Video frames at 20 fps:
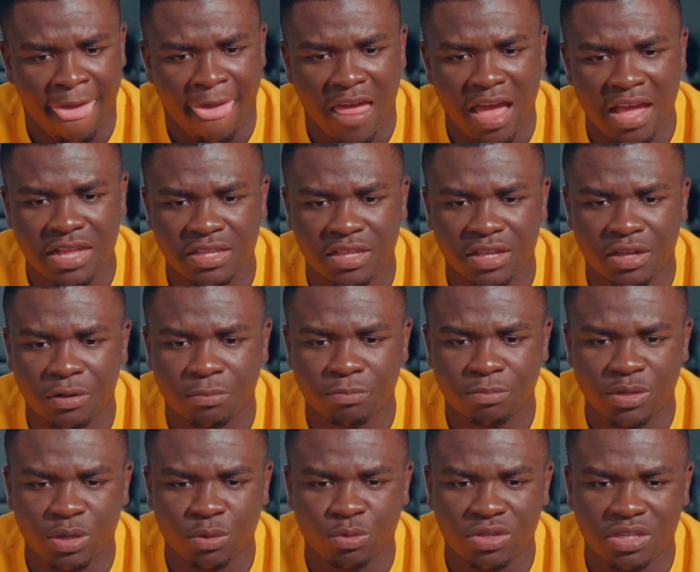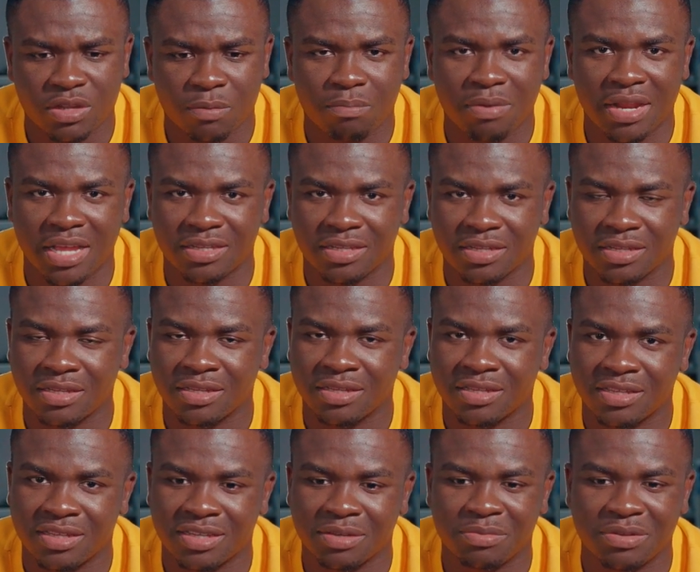And it was a blessing
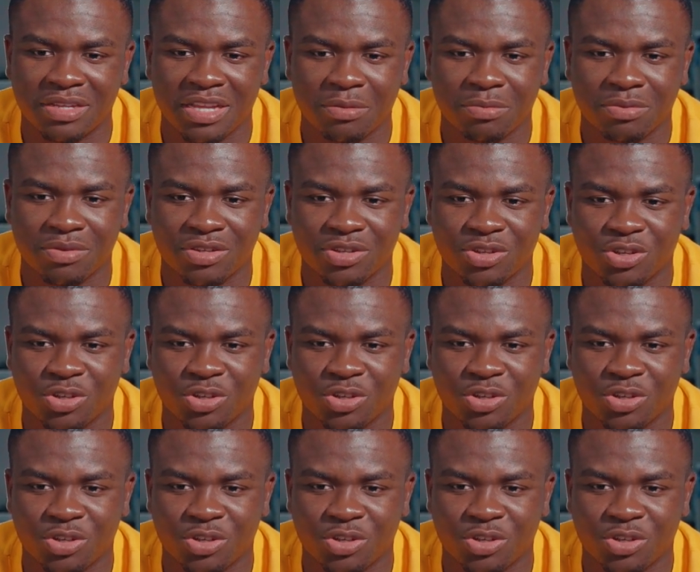to be able to